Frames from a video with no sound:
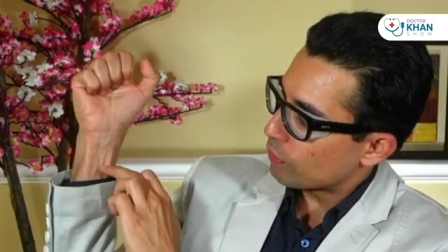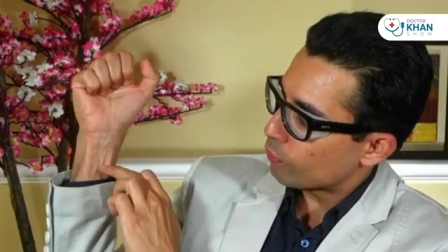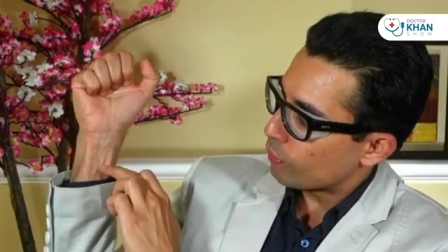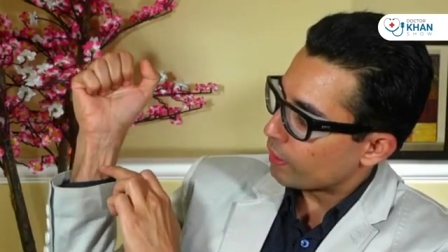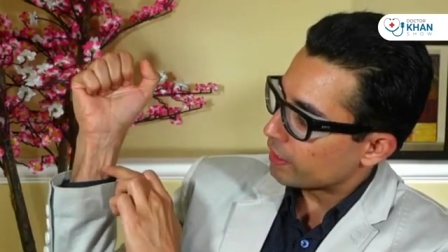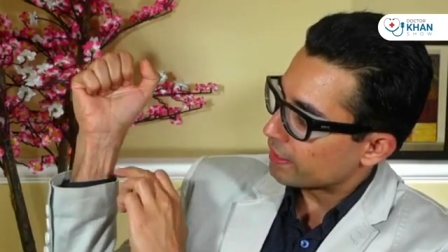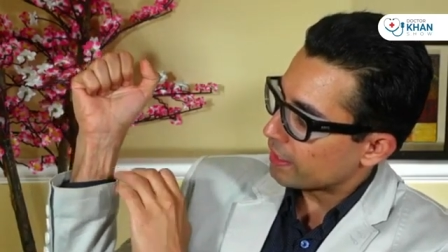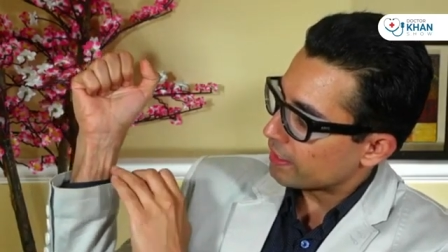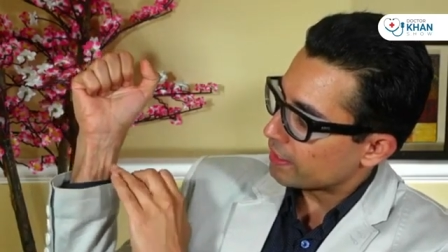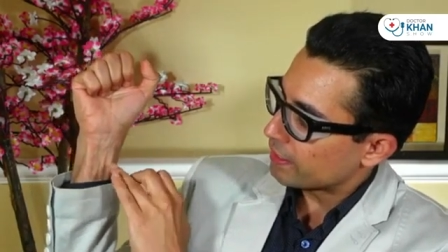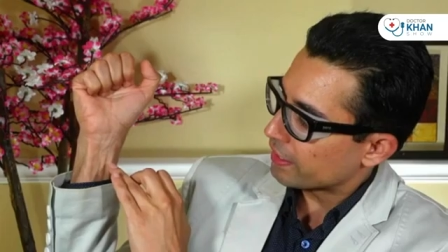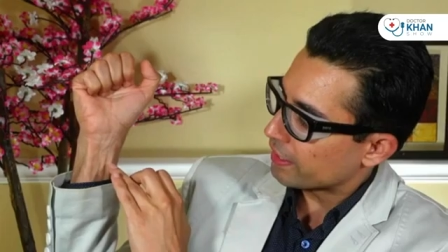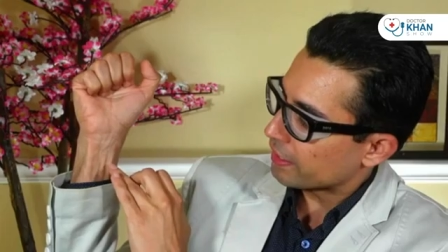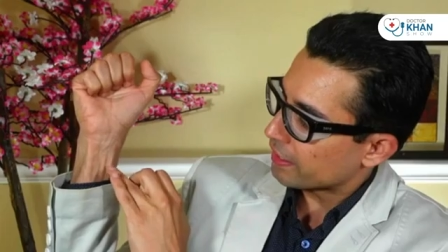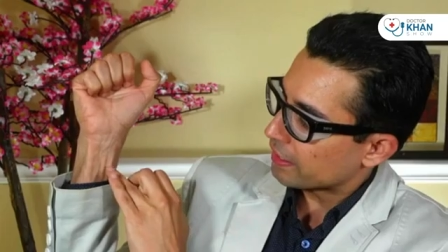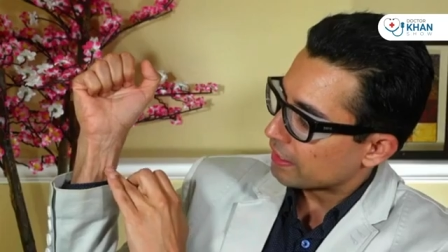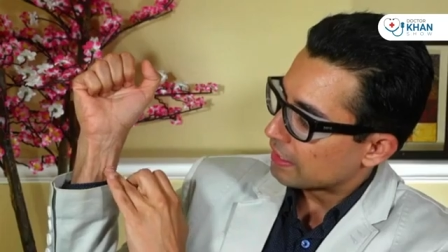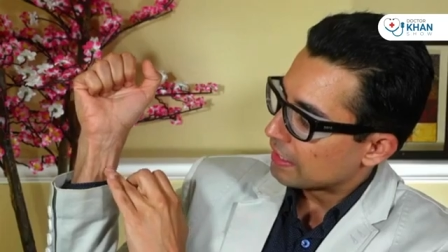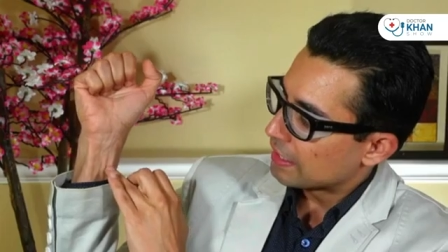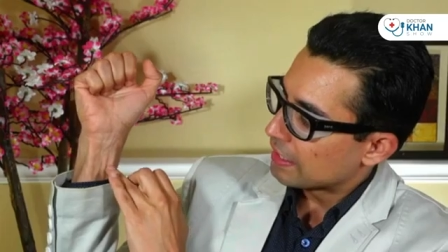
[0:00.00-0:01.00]
and 1 tendon
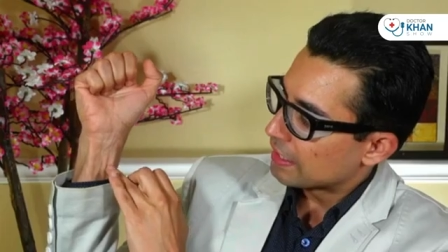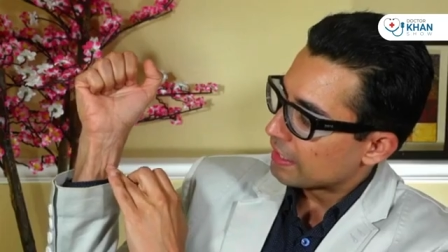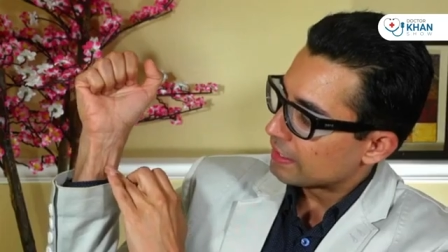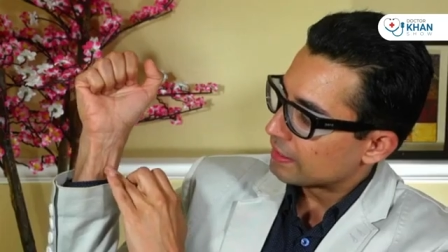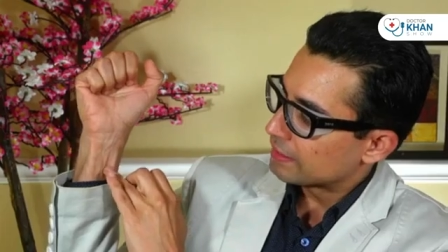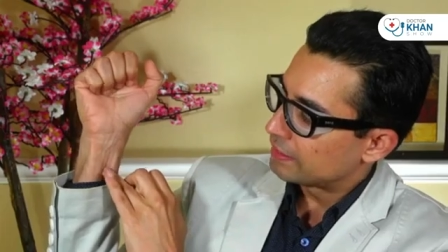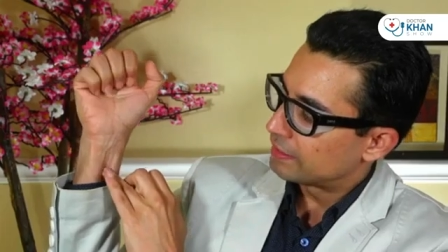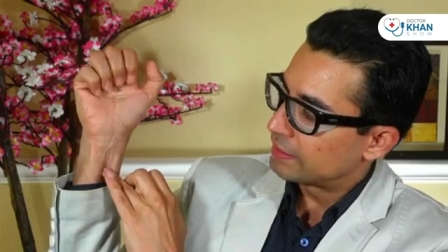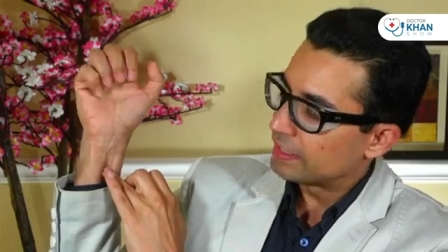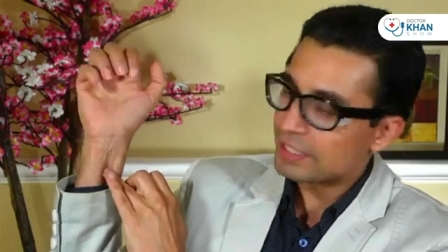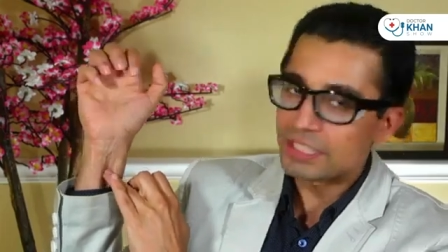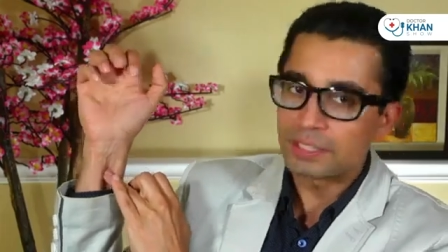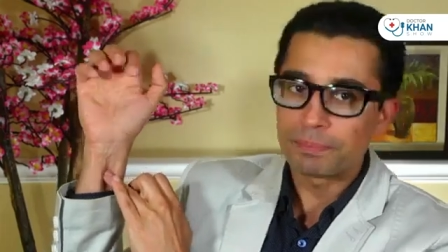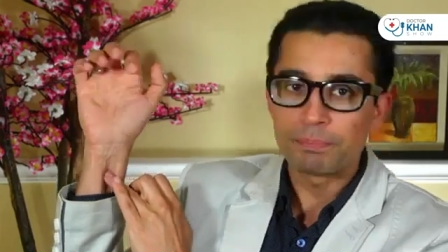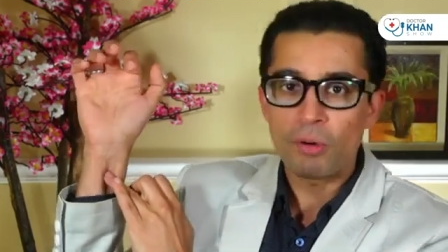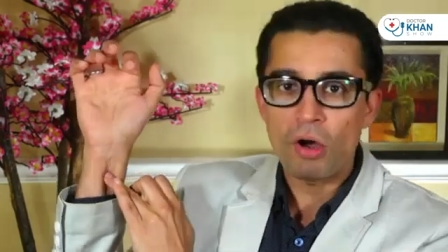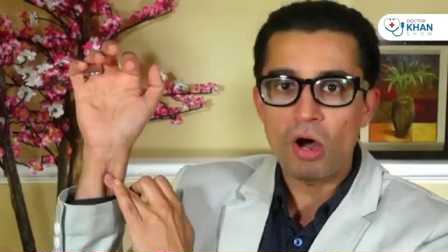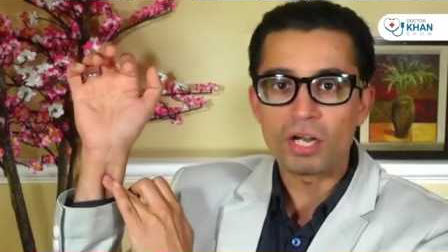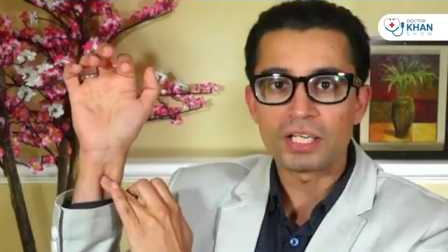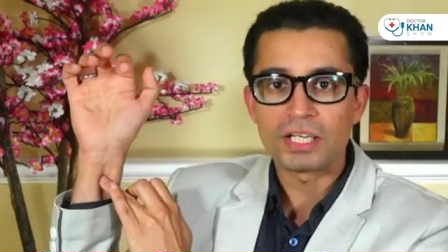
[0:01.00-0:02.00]
here. This
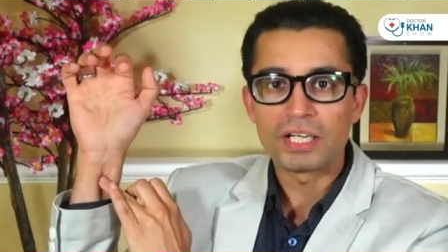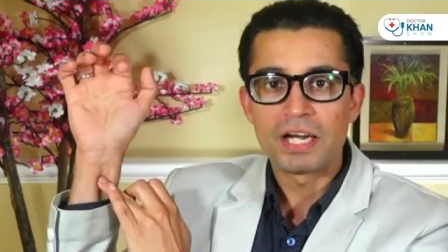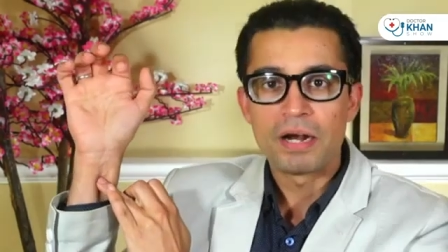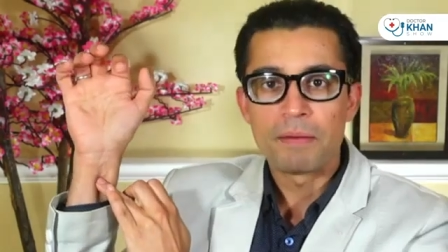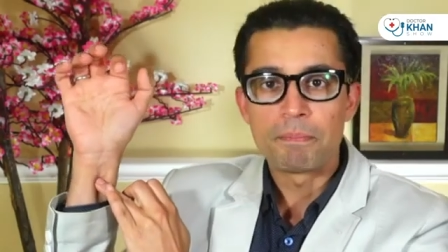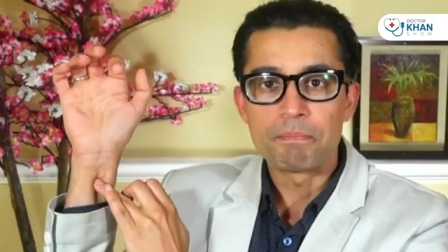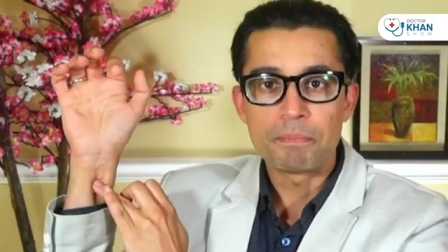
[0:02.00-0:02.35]
spot